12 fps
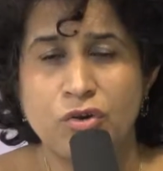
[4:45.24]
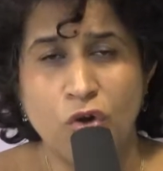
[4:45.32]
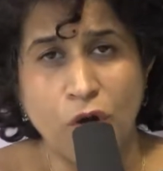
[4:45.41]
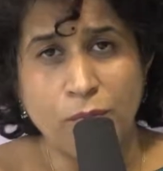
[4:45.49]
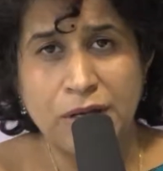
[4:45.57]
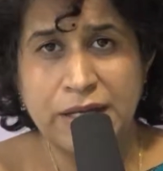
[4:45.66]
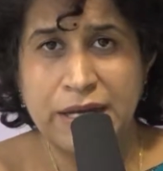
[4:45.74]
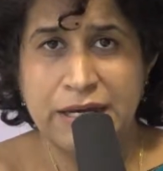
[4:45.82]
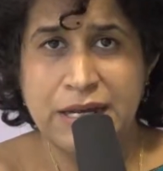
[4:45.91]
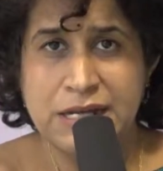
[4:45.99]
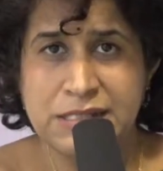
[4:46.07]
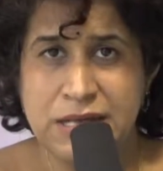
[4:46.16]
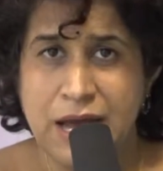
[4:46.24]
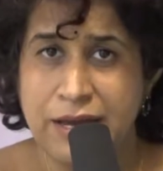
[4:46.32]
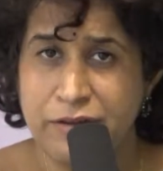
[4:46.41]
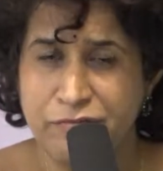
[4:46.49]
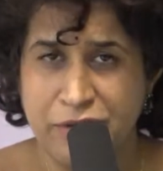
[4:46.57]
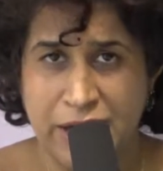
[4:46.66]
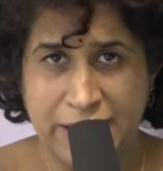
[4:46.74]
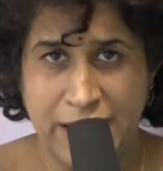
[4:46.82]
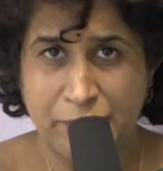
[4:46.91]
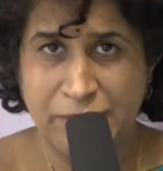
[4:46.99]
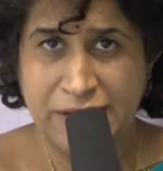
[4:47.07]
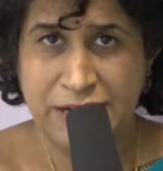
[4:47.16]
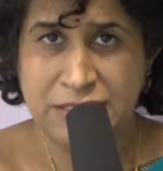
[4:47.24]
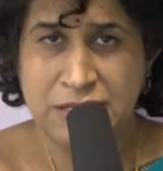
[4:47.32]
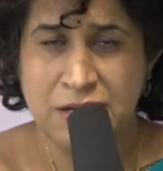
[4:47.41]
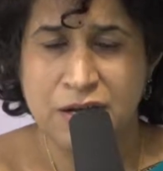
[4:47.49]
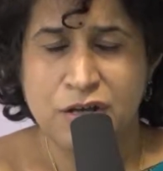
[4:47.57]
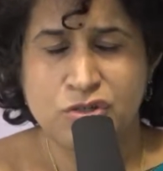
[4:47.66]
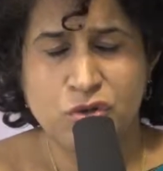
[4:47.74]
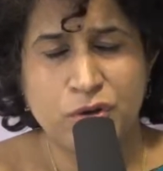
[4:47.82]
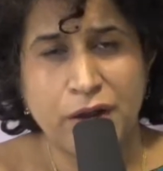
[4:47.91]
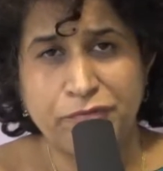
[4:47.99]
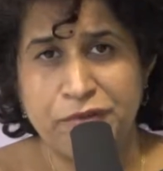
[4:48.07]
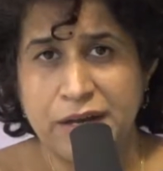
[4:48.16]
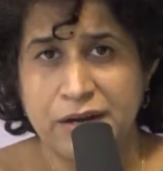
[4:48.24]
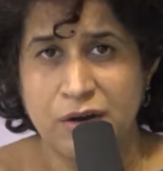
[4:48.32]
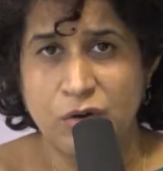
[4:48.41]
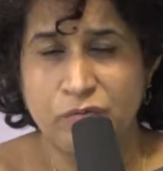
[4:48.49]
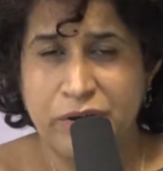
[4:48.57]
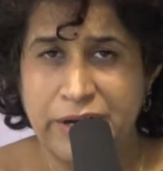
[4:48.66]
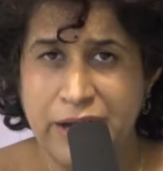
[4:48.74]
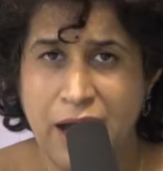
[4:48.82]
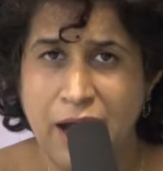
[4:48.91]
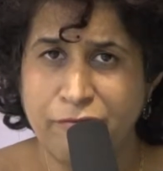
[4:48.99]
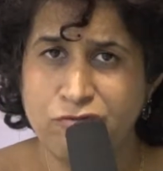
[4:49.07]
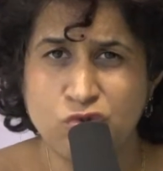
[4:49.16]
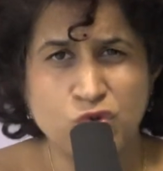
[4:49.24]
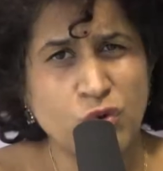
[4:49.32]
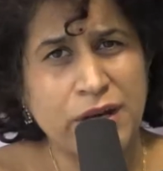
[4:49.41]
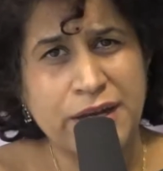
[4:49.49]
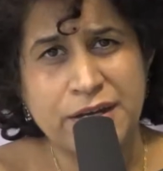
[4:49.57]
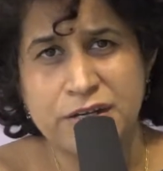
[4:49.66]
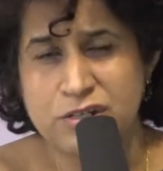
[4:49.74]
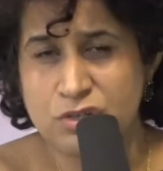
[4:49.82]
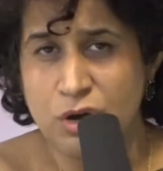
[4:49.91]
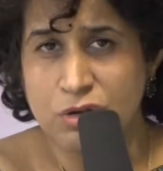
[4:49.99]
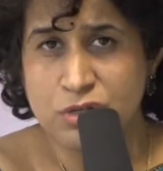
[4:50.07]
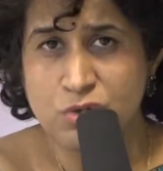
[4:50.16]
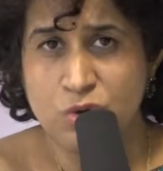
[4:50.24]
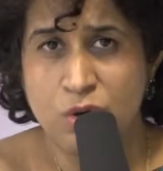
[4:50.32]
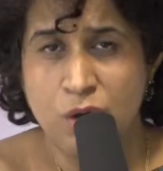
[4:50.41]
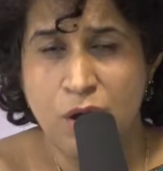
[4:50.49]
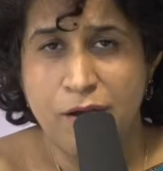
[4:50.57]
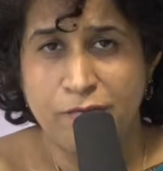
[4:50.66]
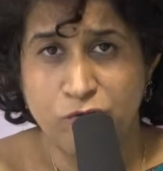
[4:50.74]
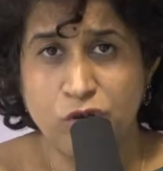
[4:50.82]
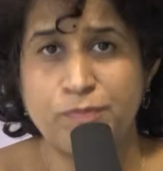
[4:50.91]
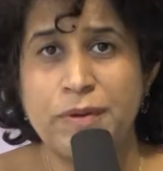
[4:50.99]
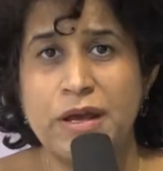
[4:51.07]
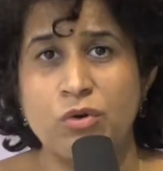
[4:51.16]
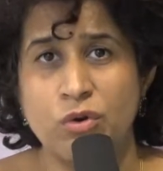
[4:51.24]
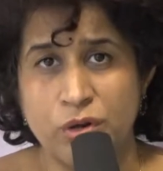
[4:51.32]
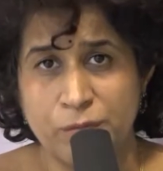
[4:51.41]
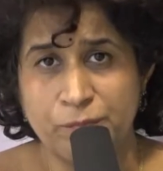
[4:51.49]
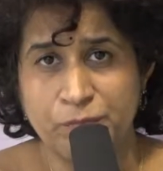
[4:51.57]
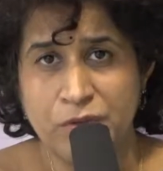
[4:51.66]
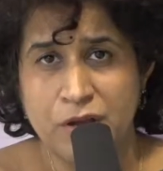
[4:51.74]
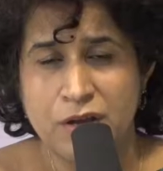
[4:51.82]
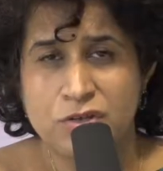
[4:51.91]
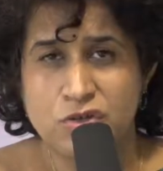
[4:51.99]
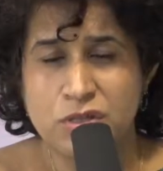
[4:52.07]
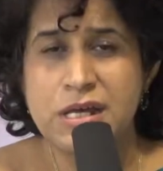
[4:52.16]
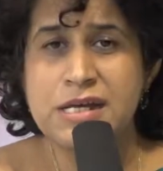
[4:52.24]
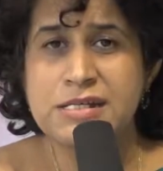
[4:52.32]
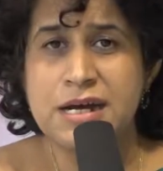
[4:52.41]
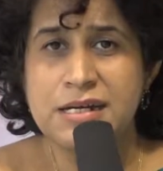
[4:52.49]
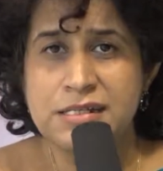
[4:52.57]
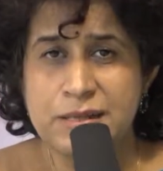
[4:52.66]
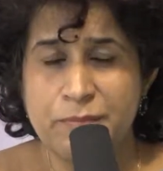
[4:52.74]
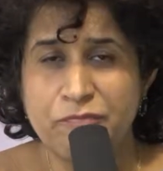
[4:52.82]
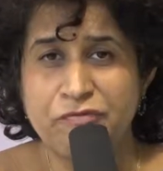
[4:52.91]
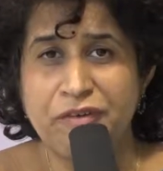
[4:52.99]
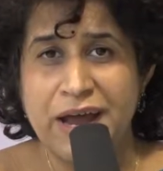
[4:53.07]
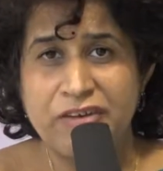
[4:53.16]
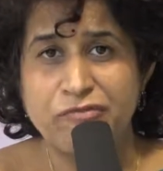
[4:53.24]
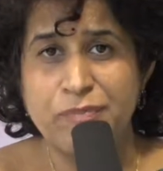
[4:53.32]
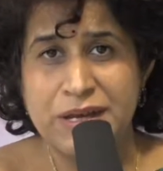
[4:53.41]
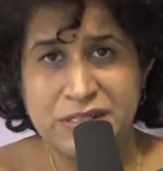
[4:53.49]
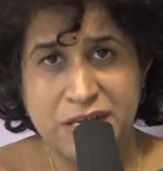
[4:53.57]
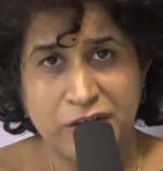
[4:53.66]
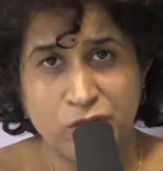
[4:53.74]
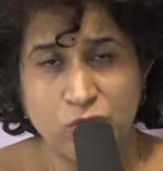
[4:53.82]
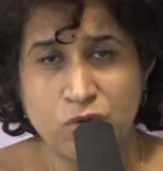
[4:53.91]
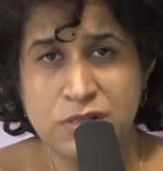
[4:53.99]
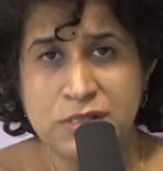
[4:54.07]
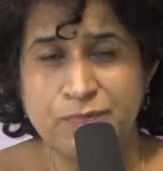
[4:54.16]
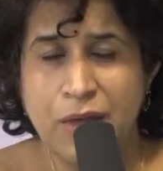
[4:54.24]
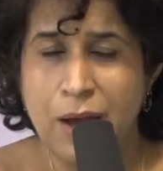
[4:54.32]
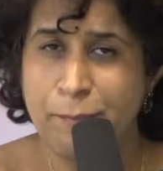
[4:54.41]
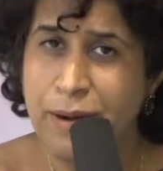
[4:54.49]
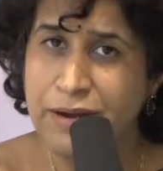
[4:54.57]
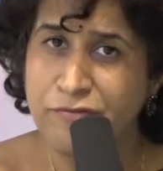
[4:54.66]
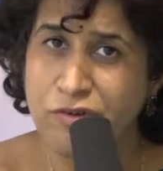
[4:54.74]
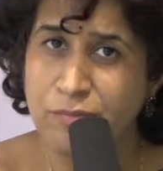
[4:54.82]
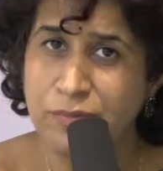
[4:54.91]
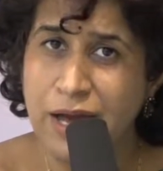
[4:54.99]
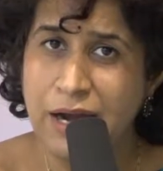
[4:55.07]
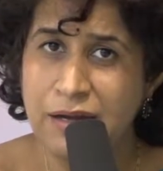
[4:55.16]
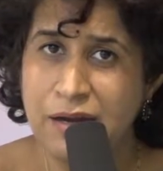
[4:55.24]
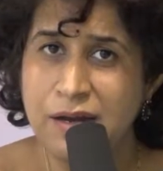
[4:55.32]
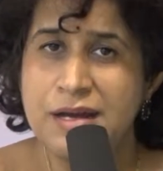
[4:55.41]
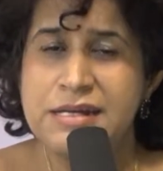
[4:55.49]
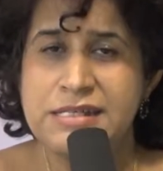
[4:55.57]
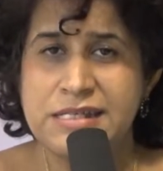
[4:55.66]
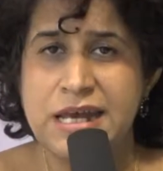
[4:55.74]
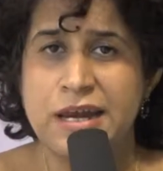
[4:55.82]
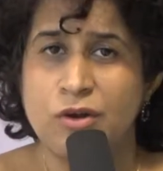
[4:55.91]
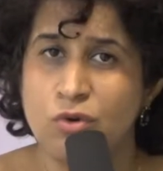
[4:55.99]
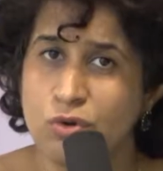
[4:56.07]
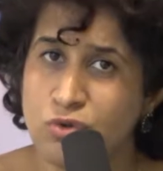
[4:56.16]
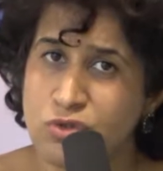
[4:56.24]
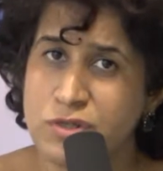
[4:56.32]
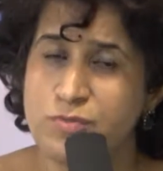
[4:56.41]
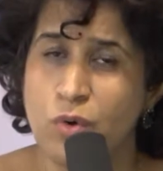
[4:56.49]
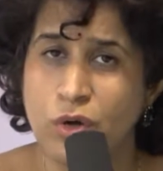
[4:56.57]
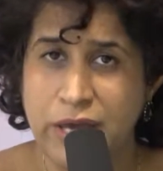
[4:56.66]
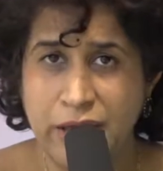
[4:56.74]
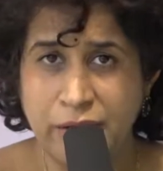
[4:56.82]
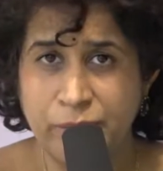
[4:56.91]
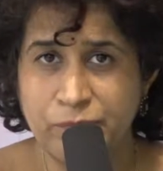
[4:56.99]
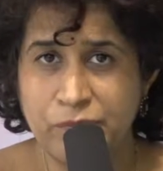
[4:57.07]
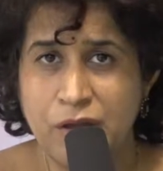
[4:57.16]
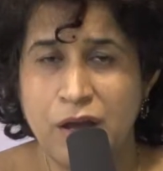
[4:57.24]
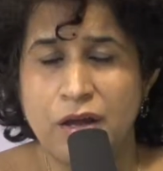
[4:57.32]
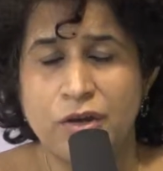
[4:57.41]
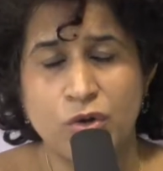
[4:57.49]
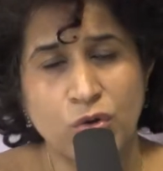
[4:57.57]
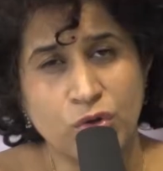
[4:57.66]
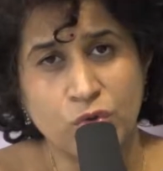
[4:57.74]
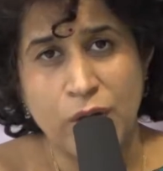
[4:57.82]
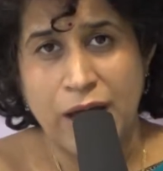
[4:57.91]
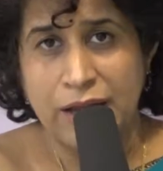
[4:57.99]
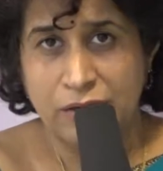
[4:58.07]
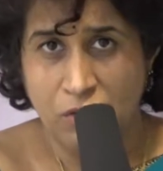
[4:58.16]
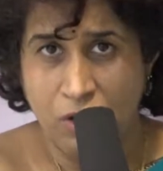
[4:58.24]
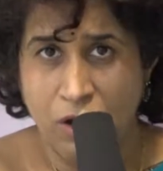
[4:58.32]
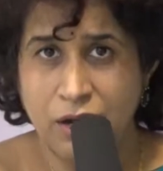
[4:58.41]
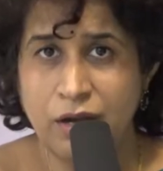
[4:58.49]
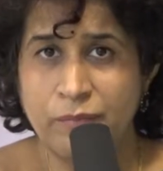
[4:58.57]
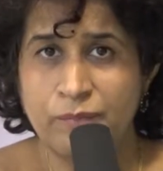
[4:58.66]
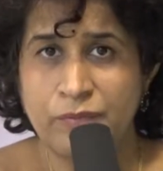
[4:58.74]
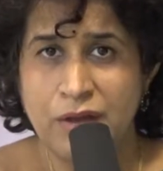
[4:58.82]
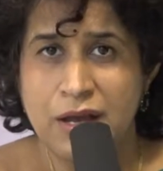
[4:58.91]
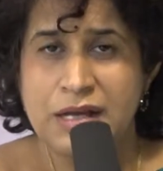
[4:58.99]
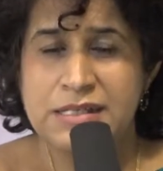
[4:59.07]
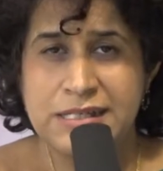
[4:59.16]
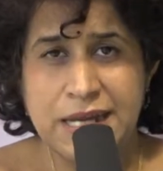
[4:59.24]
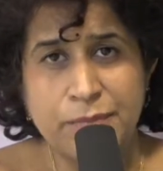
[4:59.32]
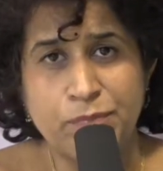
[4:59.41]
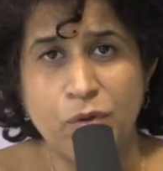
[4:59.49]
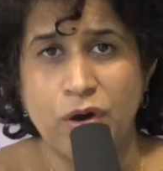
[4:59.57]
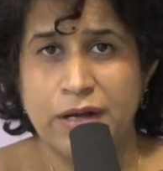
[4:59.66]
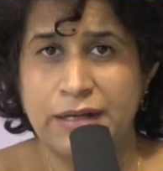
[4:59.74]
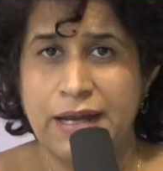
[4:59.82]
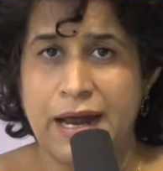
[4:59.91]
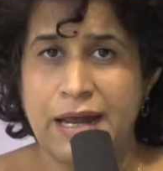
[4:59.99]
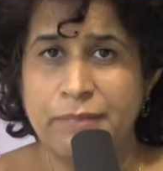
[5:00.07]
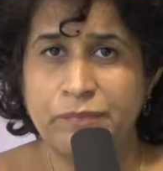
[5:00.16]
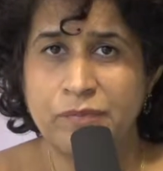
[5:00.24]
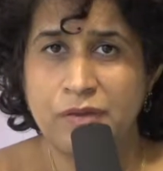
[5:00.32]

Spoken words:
normal kidneys and if we are diabetics. So roughly around 1.5 to 2 liters also would be good. So these are some 5 basic rules. Apart from that, say no to smoking, no to alcohol, sleep on time,